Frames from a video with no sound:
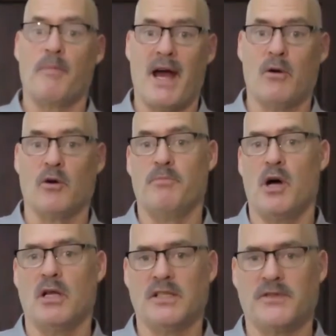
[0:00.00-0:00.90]
powered
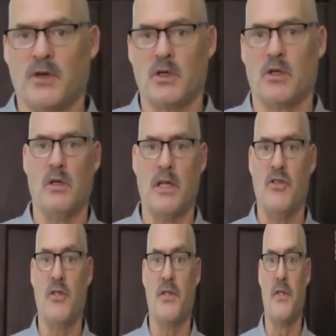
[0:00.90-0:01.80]
polyspherical
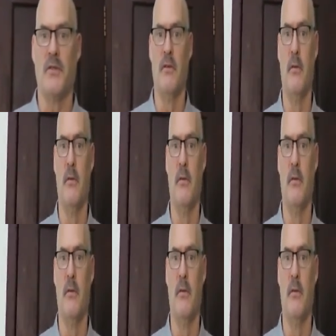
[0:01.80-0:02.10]
engines. The